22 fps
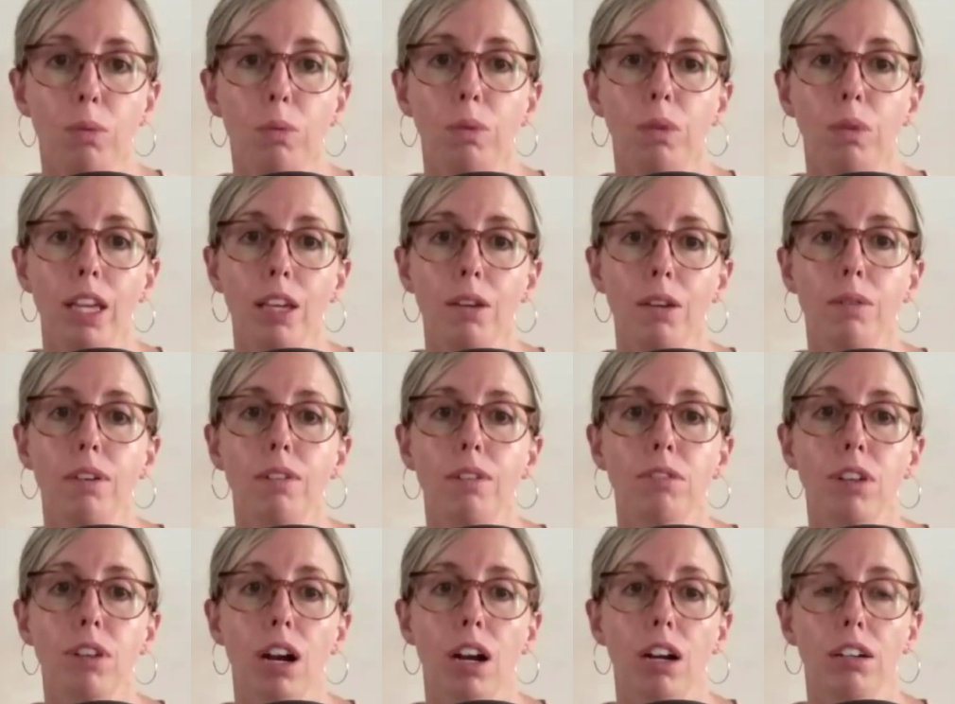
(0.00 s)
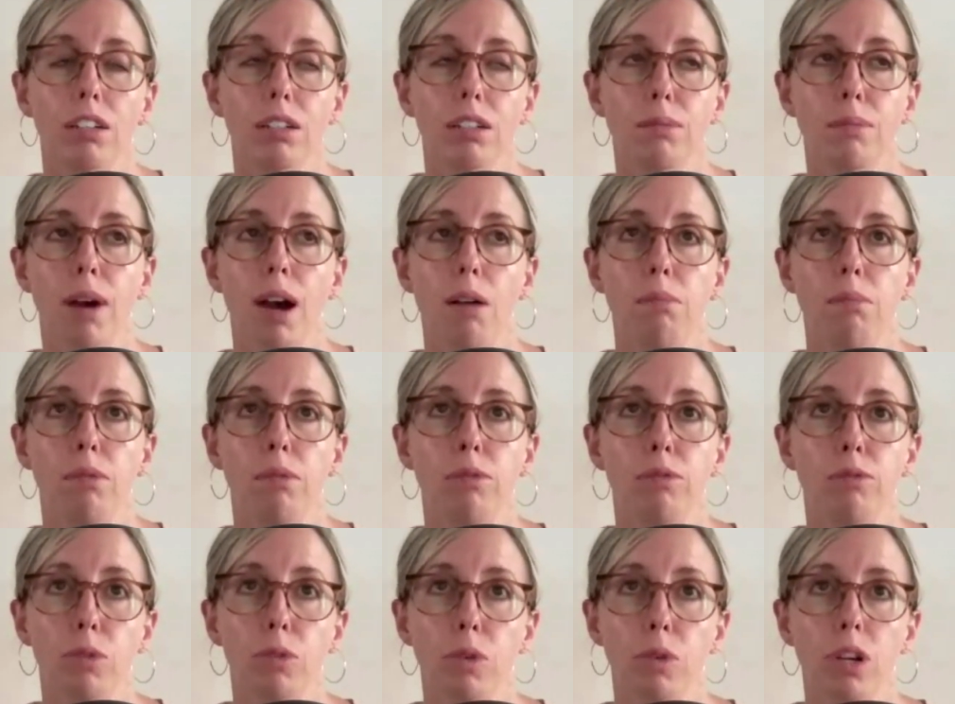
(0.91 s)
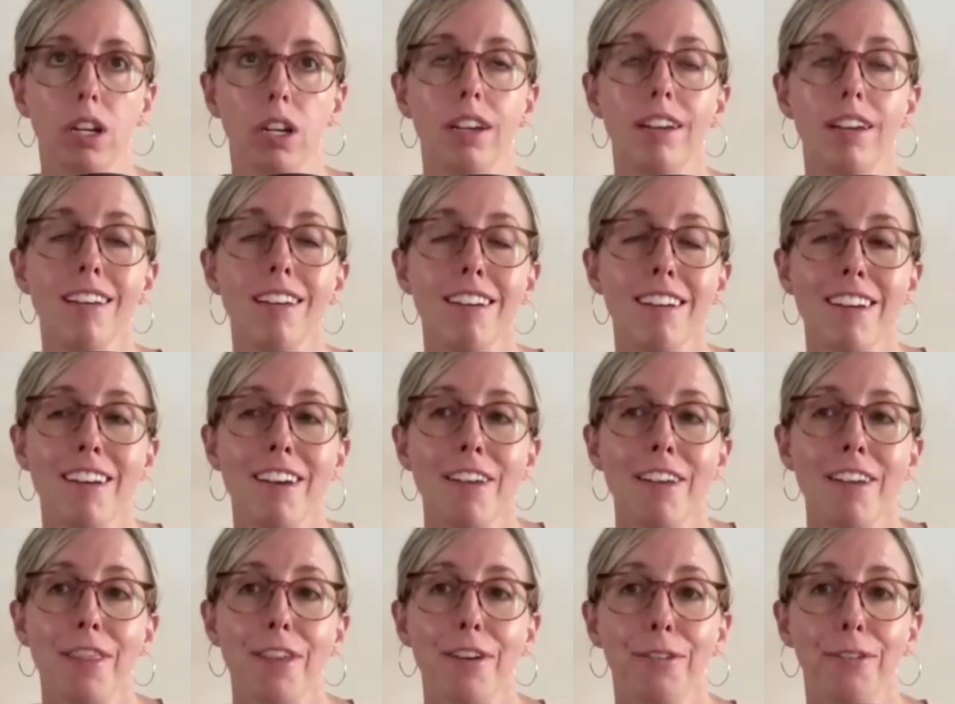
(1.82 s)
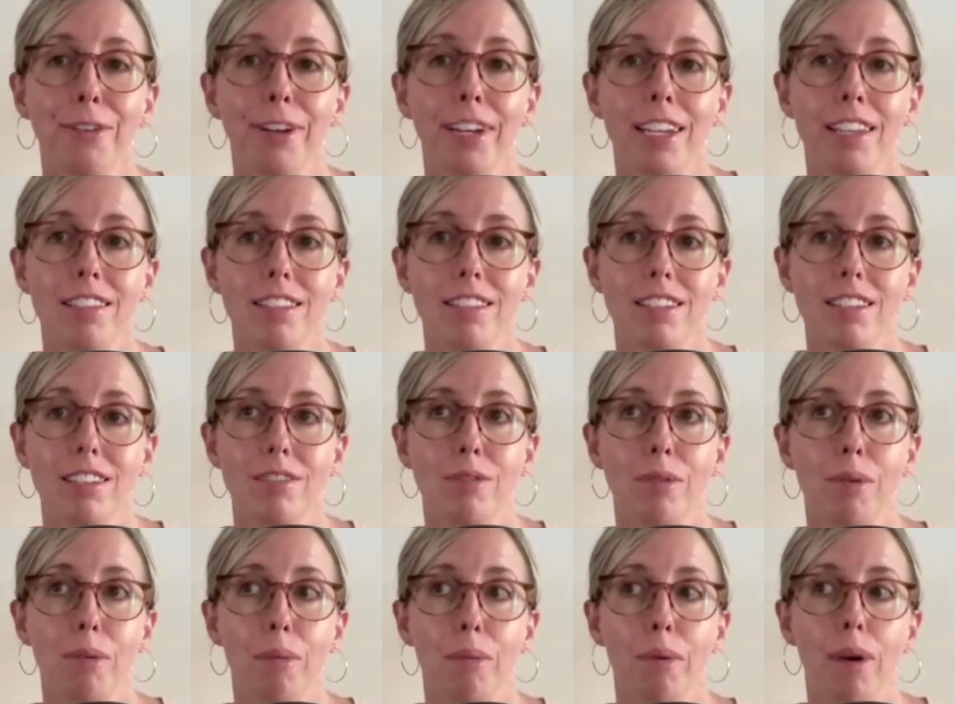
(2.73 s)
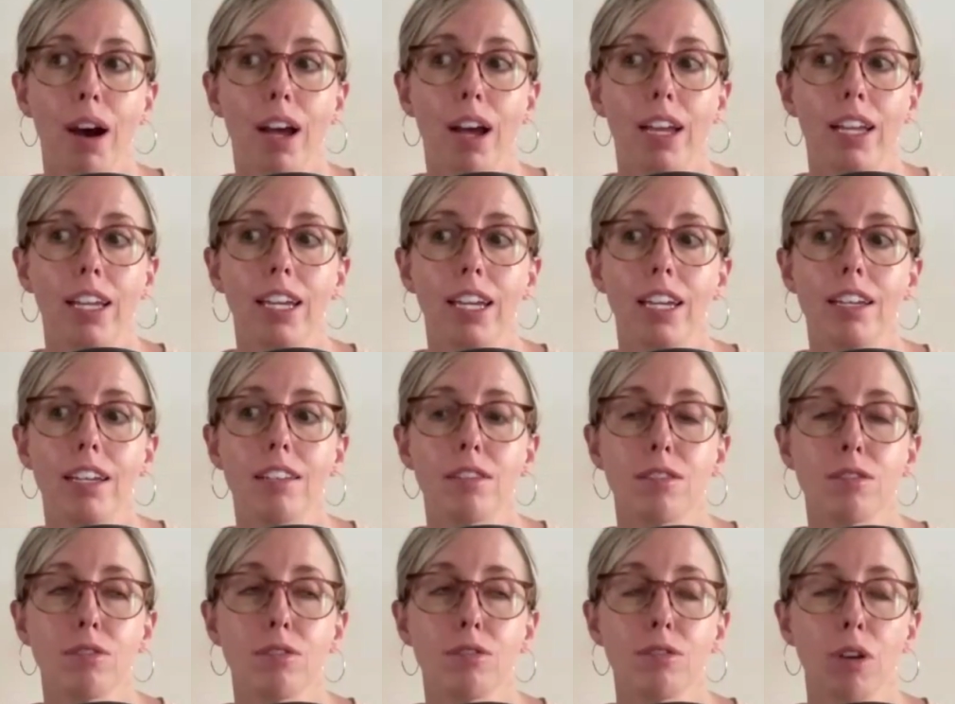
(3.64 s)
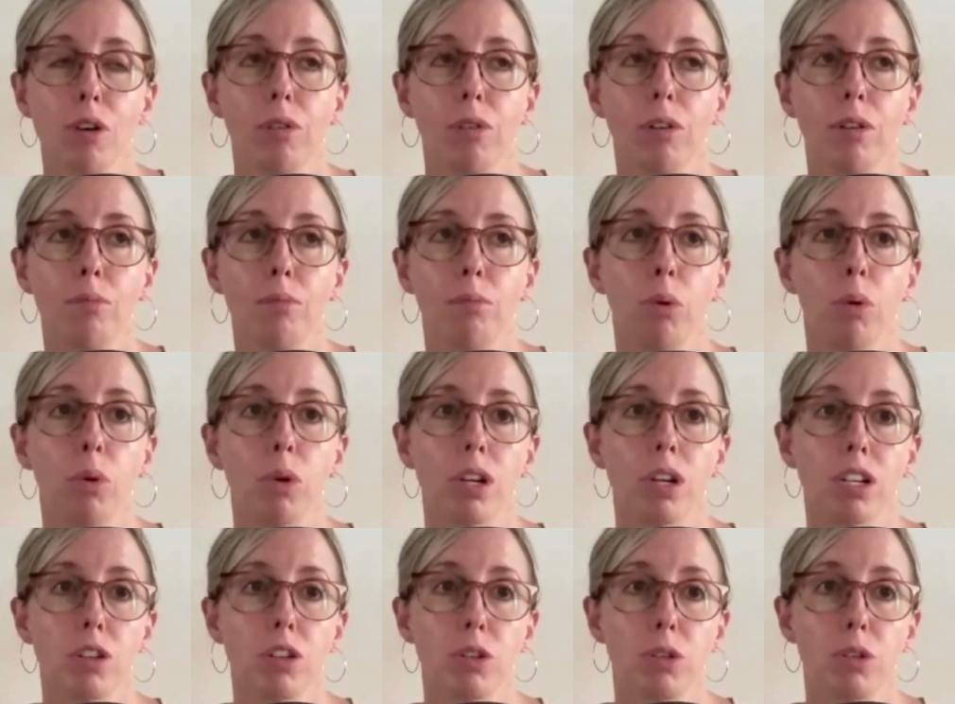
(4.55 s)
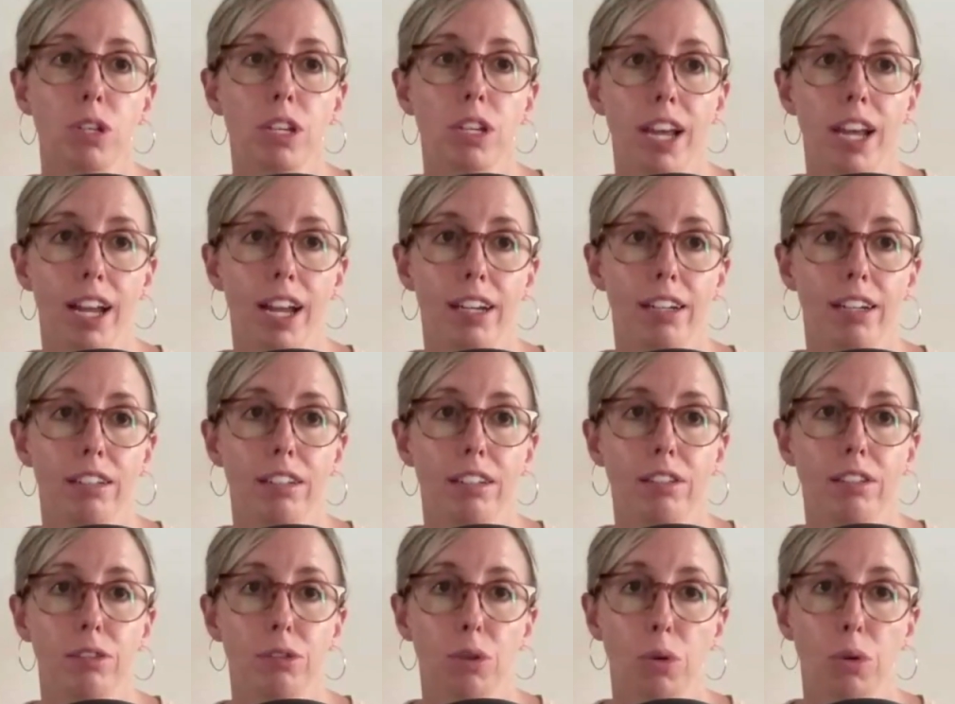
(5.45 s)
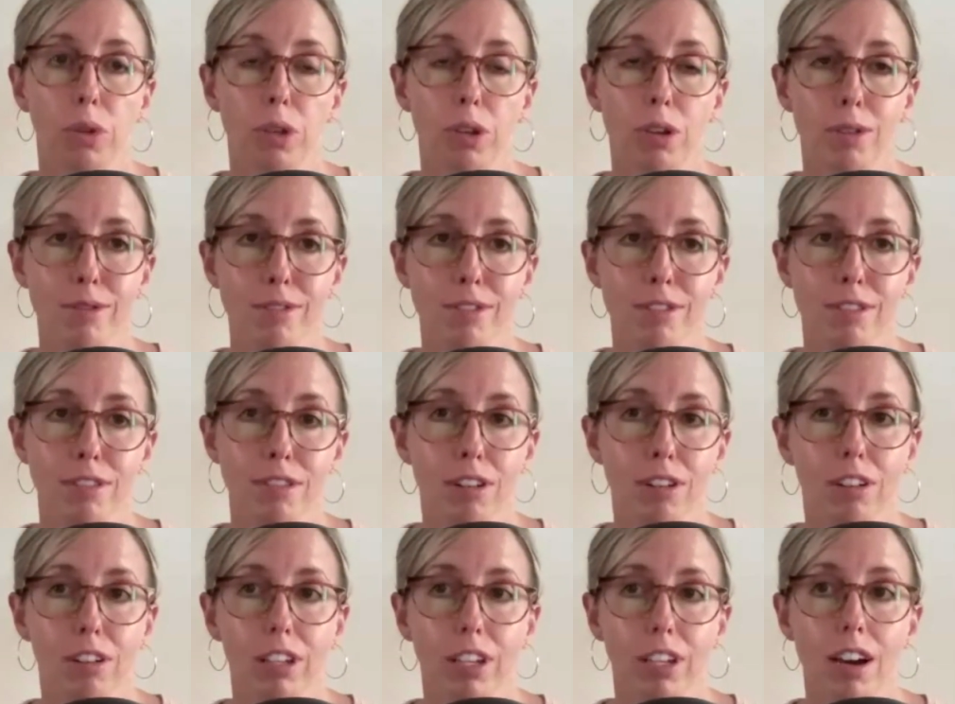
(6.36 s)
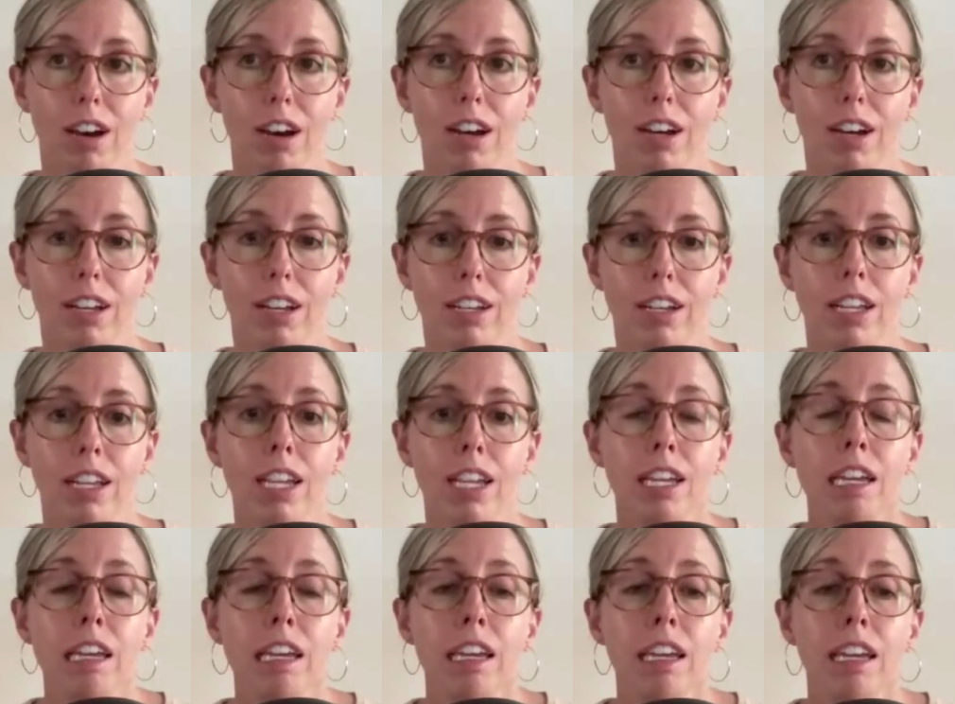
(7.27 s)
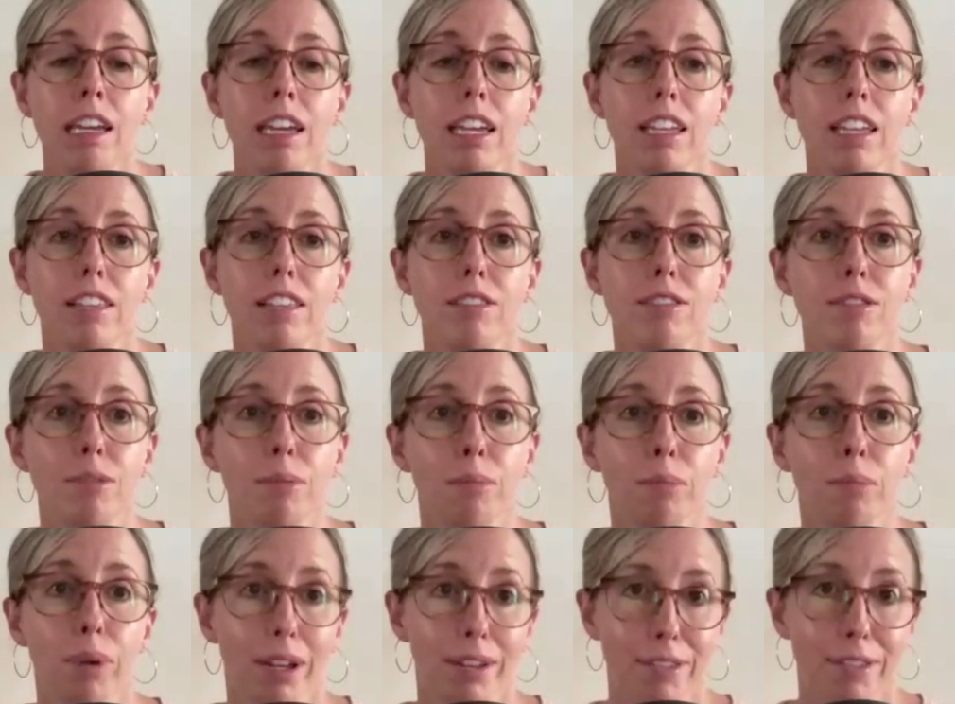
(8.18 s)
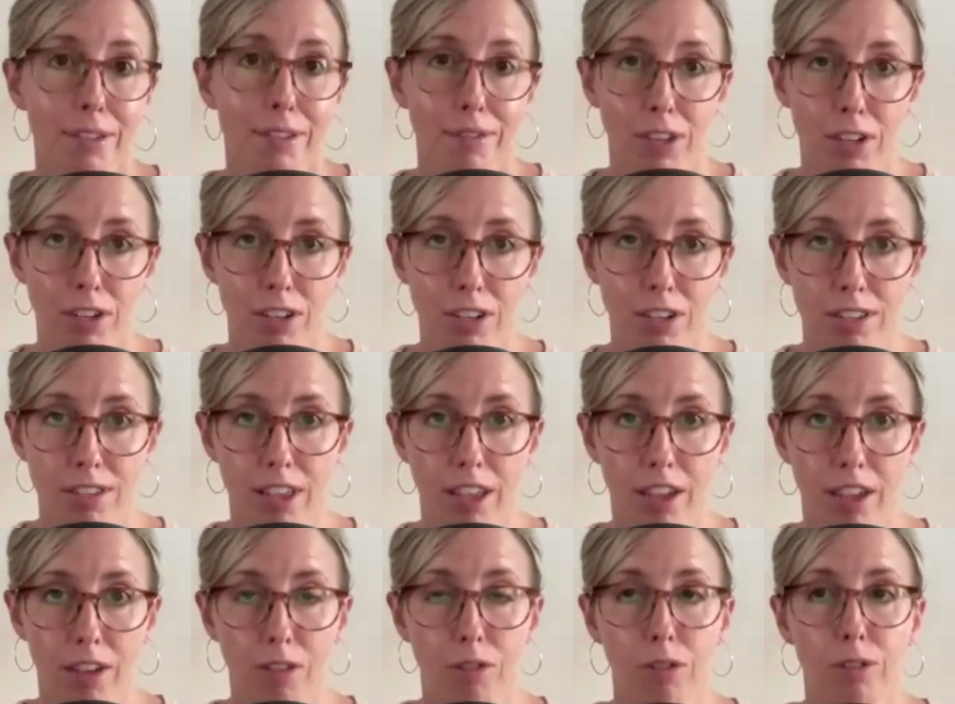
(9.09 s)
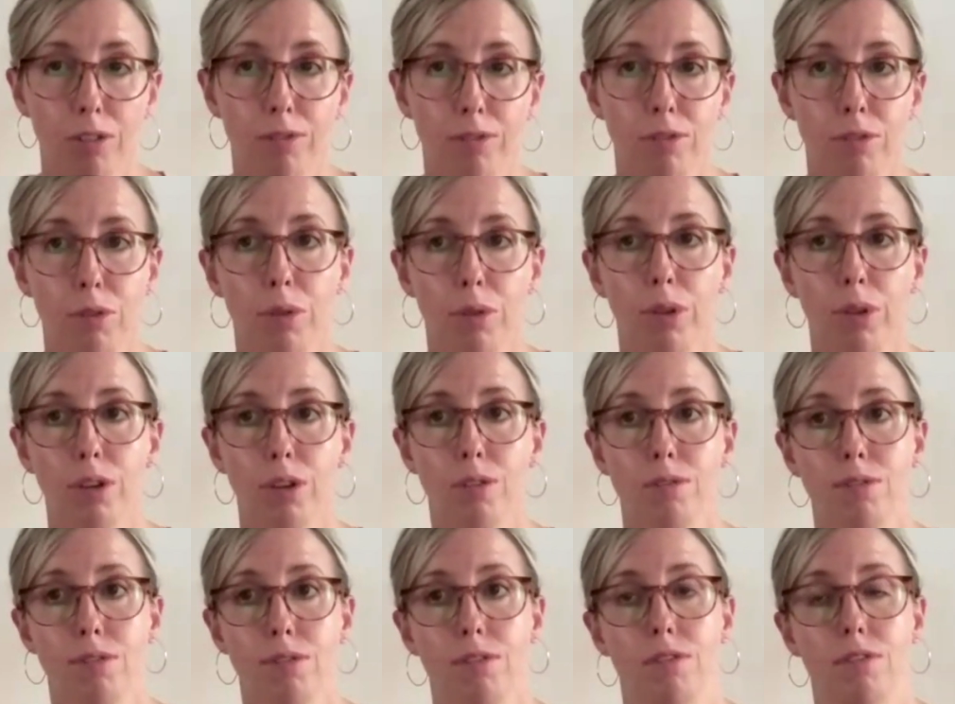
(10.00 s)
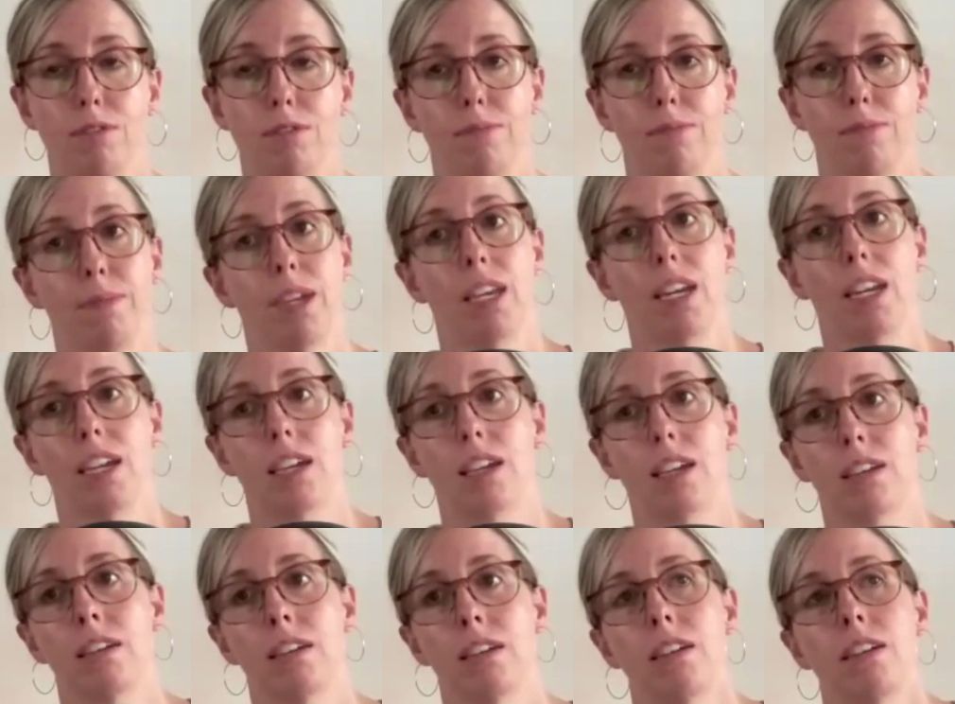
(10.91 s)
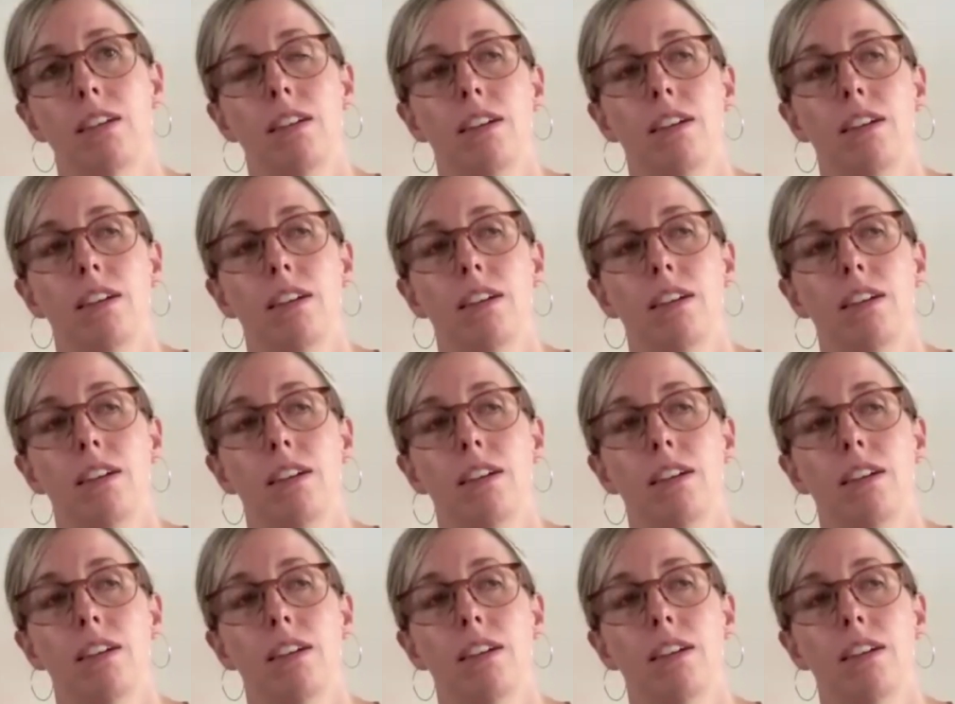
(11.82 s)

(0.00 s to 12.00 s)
Like we've talked about before, the reason why it's so important to detect scoliosis early on is to break the vicious cycle of scoliosis, meaning